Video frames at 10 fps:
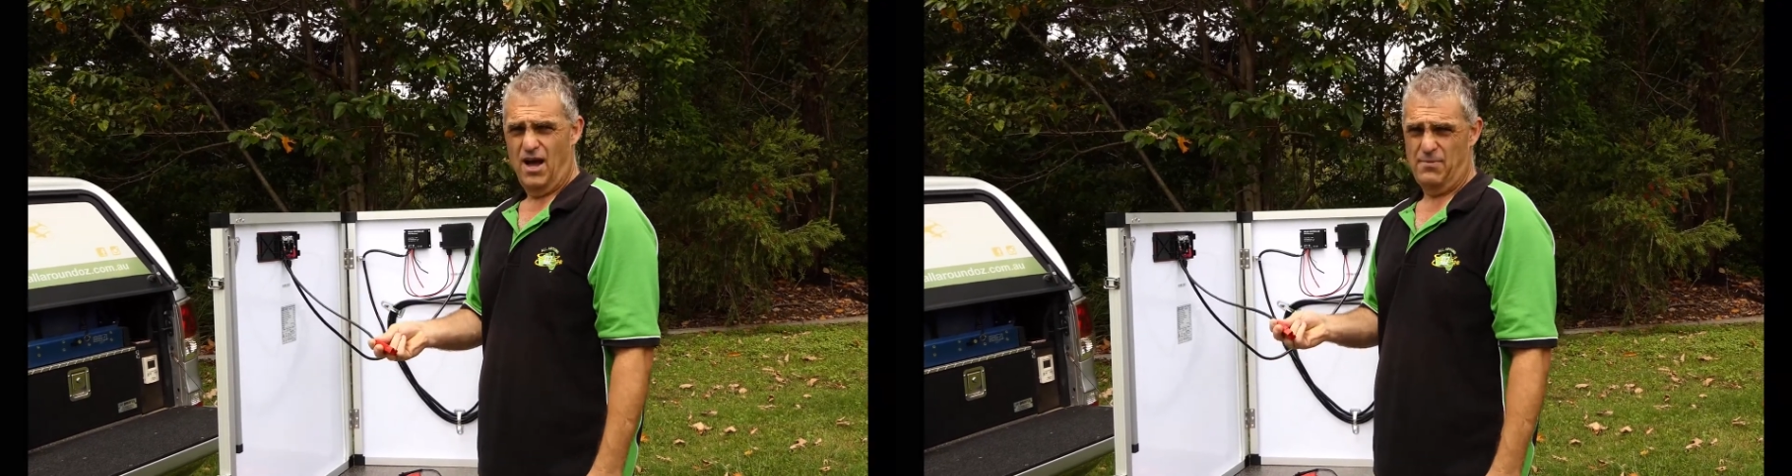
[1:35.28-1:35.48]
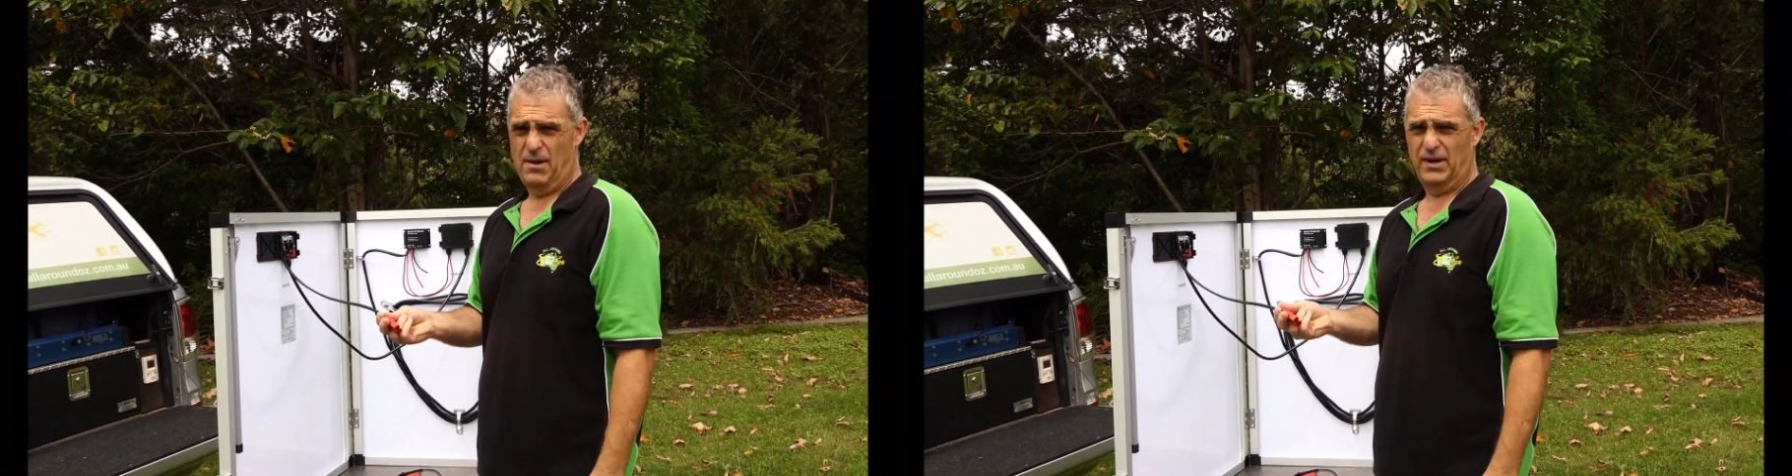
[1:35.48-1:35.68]

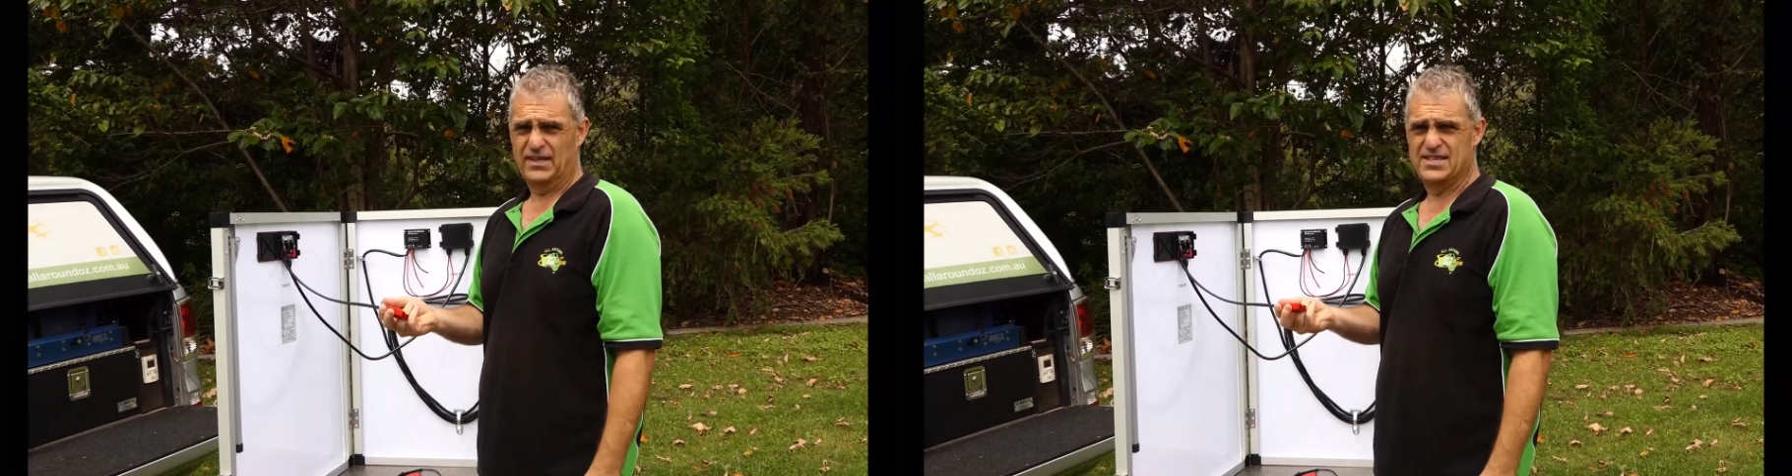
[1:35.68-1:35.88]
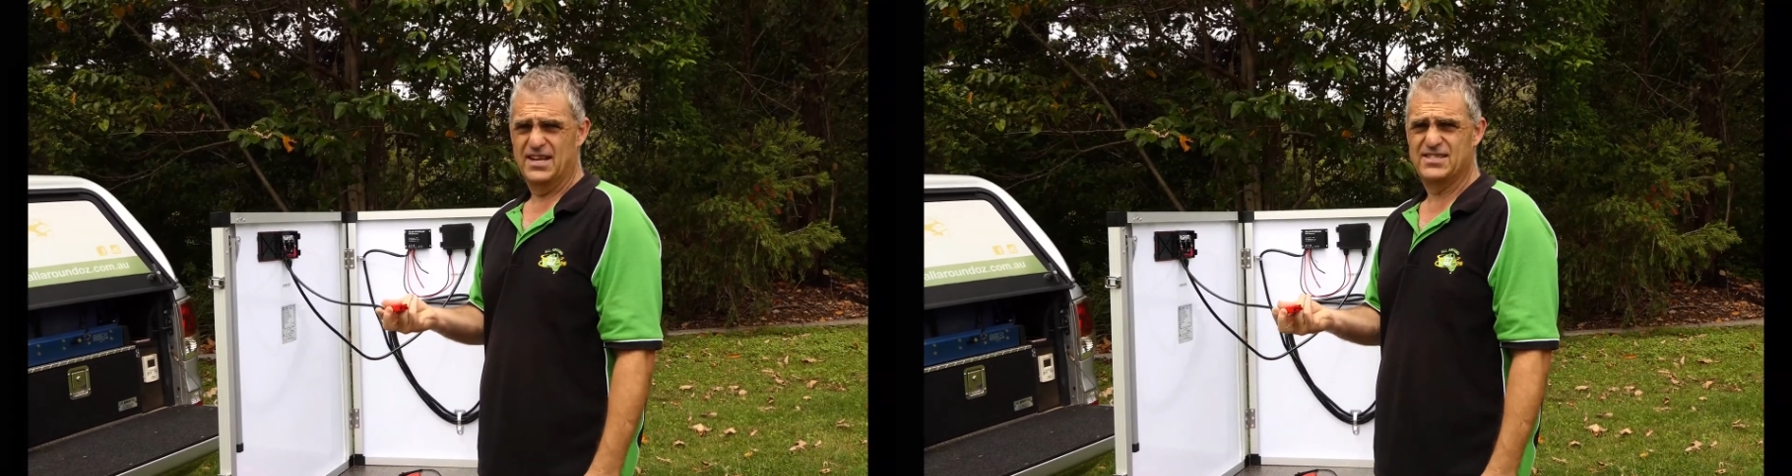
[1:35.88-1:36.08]
Hope that
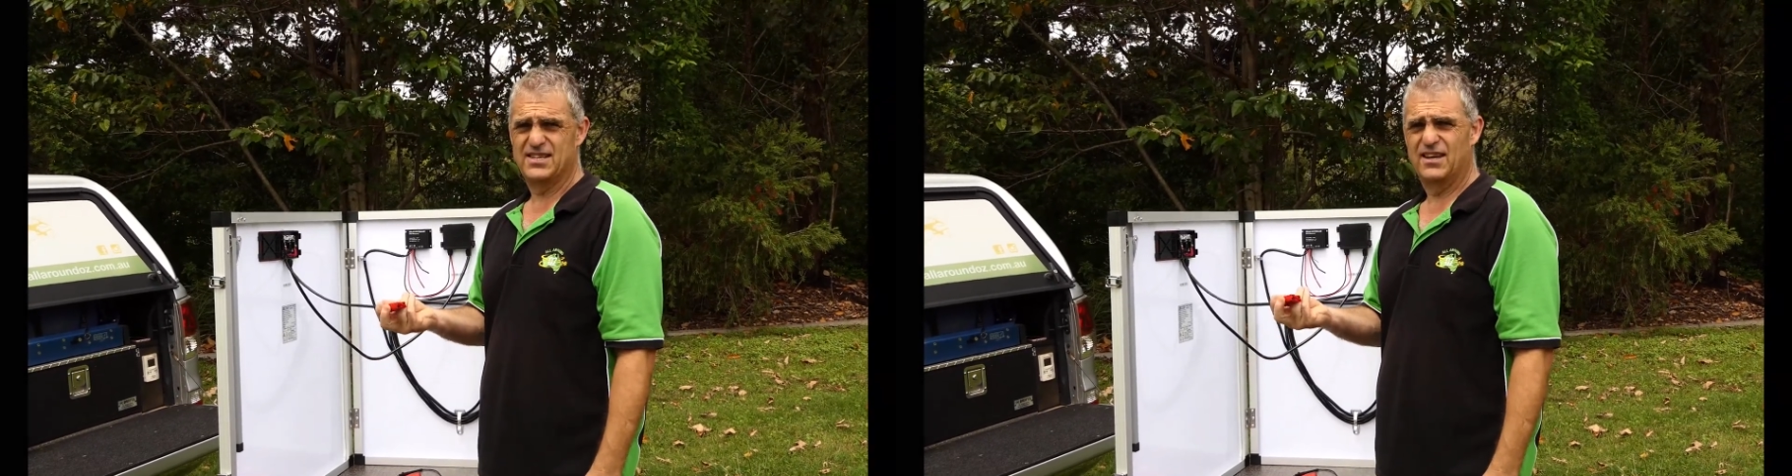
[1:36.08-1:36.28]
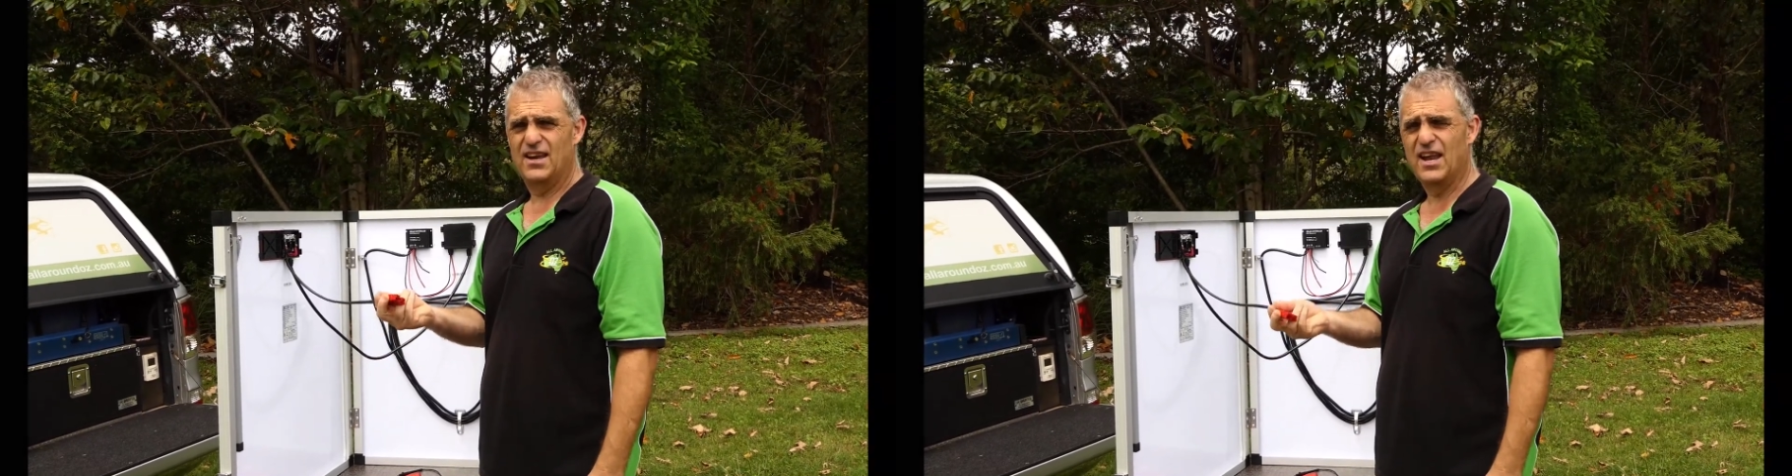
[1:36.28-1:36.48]
makes
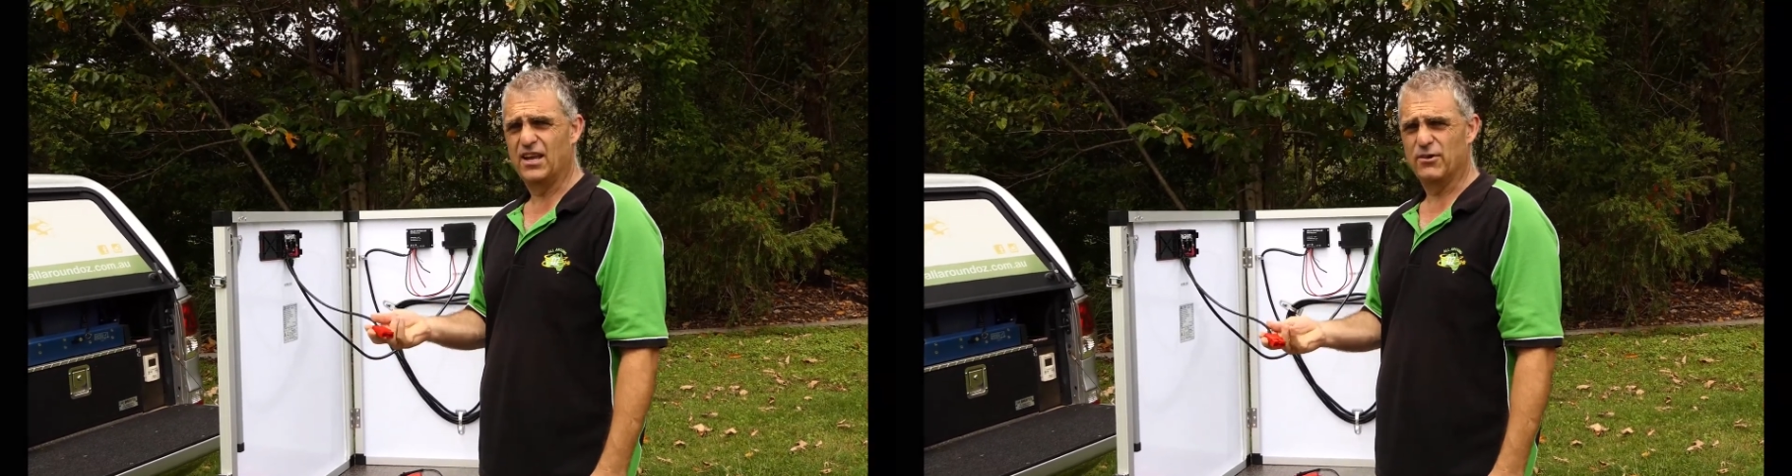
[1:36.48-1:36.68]
sense. Any